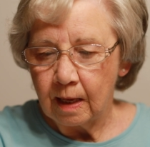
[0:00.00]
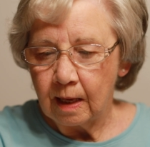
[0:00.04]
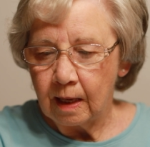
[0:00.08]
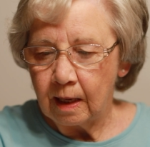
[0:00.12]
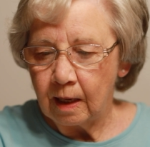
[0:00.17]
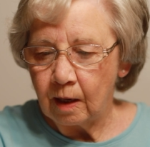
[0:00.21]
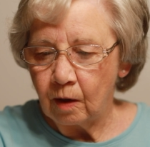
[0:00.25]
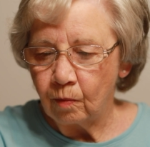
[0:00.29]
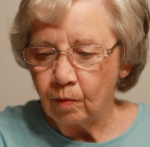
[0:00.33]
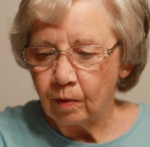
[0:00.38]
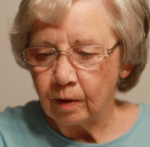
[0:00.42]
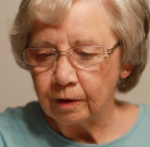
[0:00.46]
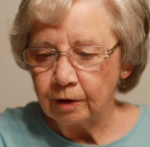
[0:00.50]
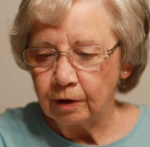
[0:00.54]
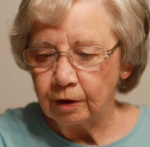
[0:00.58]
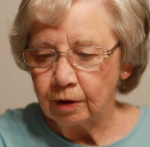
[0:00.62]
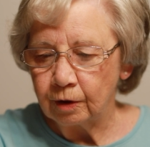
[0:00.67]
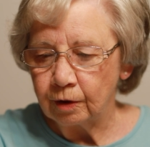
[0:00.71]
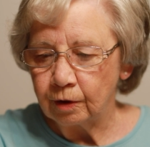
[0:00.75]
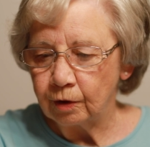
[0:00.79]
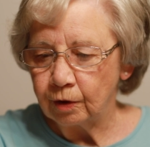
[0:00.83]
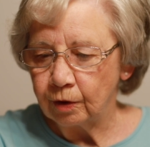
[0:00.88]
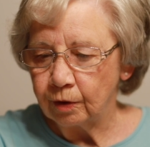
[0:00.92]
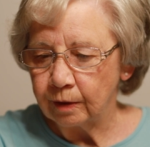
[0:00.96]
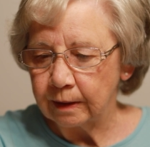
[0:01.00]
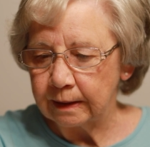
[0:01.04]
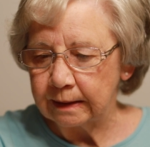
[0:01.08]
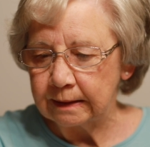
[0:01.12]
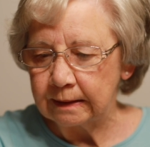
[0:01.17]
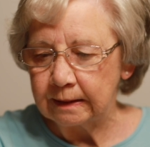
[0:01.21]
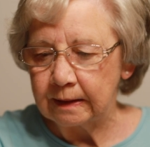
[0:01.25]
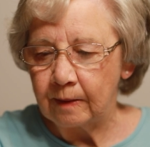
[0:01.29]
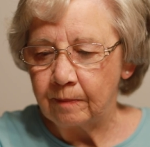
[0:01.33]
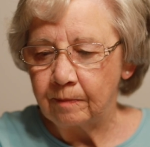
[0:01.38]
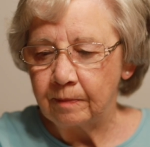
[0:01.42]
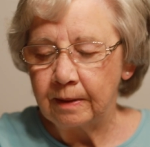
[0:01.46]
He wants you to
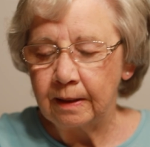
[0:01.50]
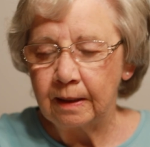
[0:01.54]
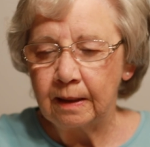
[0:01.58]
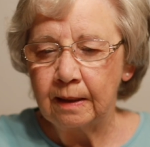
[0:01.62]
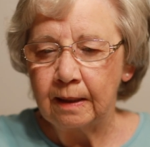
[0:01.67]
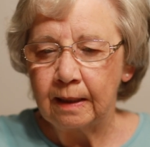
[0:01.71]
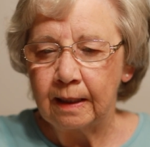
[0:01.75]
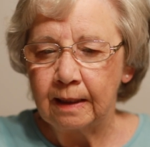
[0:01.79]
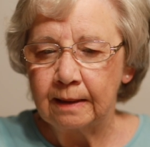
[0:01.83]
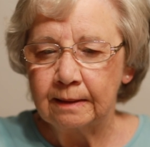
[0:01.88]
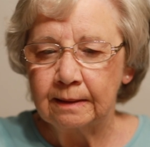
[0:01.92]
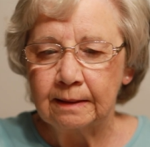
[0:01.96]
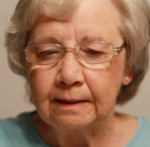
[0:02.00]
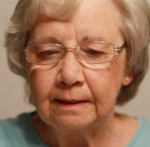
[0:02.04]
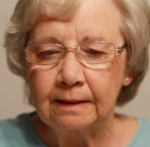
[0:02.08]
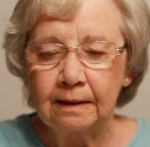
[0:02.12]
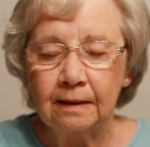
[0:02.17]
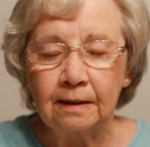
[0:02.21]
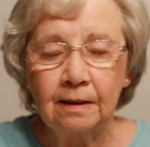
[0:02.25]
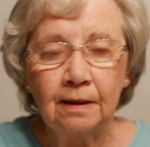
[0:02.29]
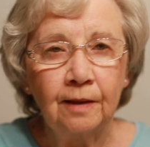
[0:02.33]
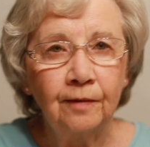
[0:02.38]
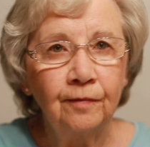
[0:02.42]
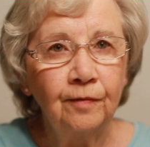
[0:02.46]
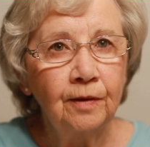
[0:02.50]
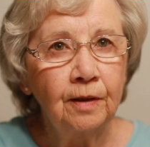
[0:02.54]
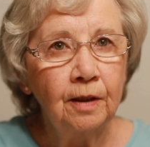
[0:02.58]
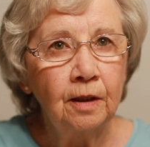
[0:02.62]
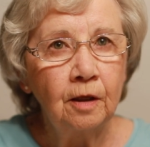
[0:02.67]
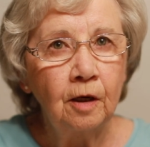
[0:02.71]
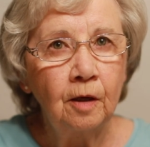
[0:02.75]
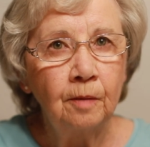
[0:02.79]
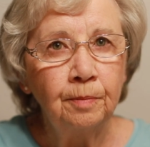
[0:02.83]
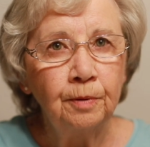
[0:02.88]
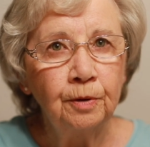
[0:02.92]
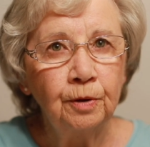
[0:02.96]
accept it as a
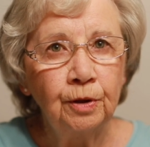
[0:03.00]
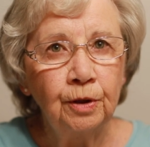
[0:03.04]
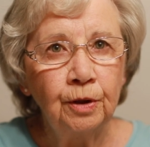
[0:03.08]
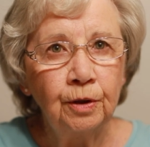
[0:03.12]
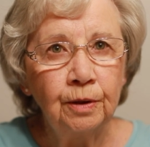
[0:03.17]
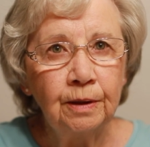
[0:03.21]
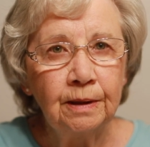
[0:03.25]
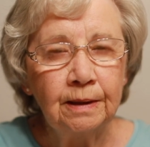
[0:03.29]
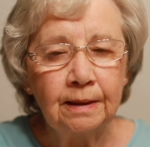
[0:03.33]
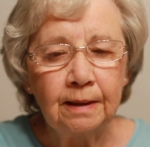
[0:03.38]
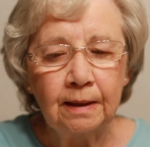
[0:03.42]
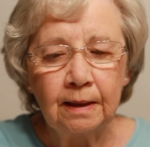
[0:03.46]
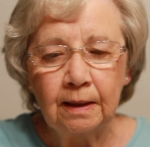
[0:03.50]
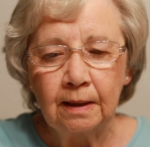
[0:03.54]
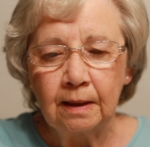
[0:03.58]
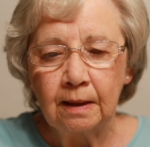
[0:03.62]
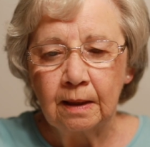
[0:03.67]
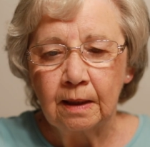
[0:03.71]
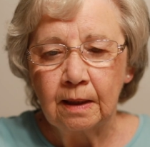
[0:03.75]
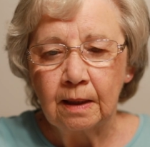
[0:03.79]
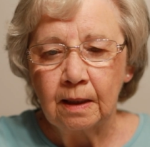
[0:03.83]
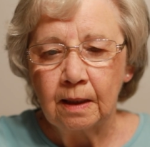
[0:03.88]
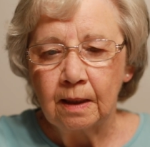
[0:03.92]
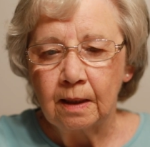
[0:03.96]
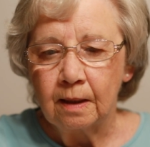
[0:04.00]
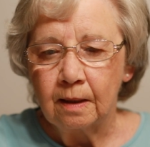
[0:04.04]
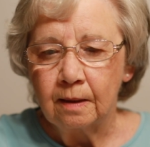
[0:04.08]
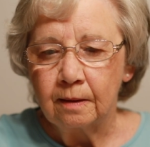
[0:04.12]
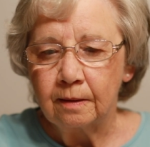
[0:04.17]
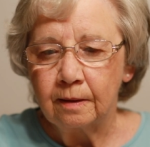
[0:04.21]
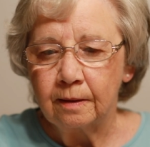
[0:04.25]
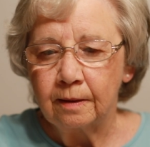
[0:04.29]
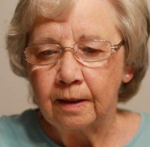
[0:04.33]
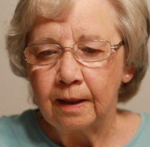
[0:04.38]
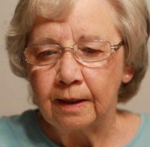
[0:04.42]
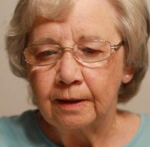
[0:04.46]
significant opportunity
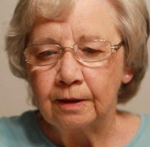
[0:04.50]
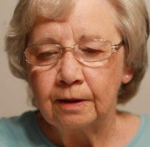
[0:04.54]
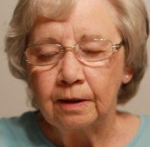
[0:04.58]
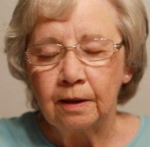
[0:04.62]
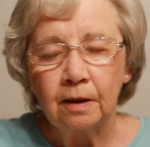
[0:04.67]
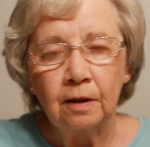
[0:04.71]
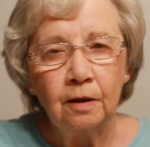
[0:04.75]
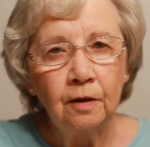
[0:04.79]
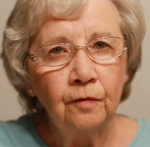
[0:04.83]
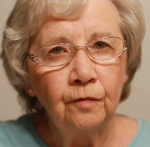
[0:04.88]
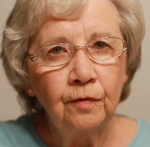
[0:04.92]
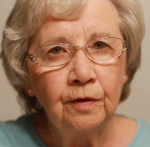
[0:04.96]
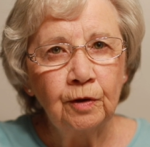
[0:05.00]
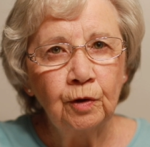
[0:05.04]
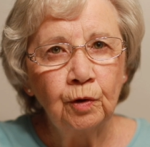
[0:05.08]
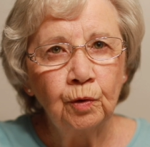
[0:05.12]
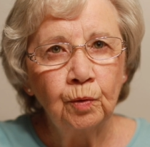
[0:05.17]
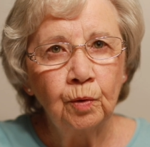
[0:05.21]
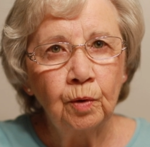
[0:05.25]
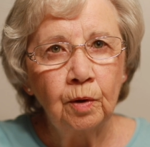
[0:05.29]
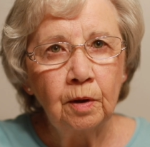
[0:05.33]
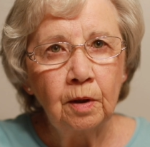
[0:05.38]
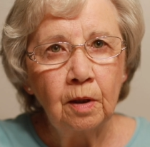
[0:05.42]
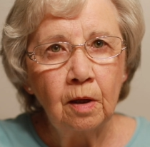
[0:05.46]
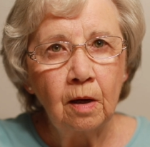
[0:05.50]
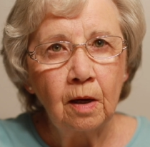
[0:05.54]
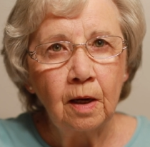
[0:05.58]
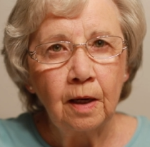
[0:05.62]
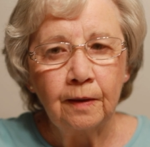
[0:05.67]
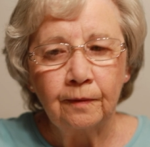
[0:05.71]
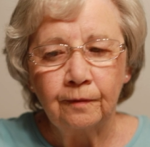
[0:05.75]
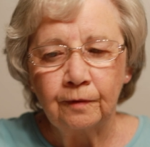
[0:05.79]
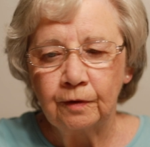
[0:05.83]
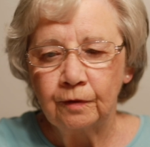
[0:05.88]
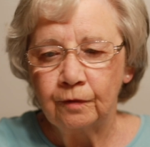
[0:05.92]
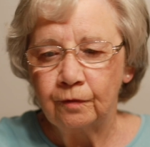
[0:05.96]
to touch individual
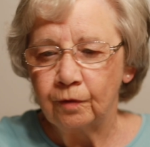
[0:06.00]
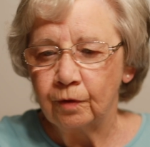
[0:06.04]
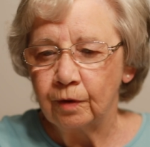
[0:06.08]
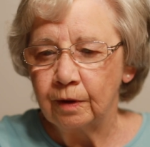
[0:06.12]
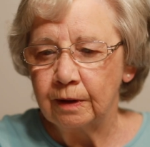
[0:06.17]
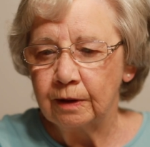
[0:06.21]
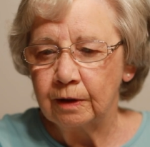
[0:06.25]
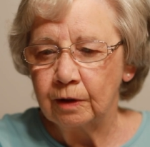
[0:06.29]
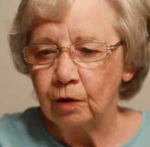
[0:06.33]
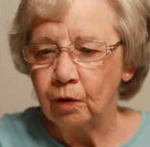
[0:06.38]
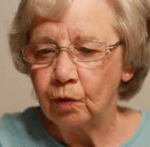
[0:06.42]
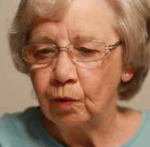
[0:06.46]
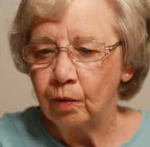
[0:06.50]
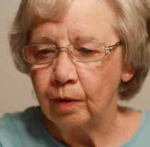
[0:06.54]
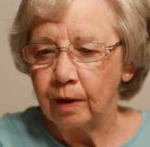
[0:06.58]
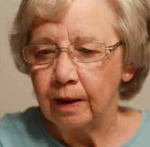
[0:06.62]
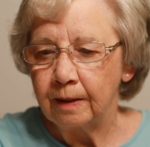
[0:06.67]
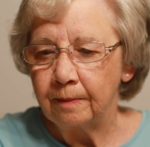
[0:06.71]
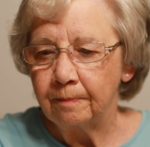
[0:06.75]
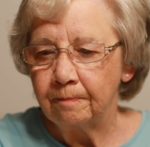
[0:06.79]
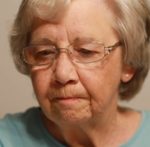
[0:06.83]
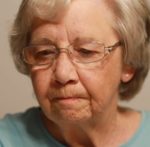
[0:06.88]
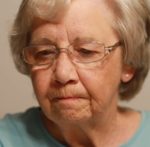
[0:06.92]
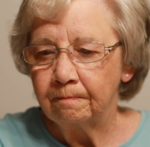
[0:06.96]
lives for His glory.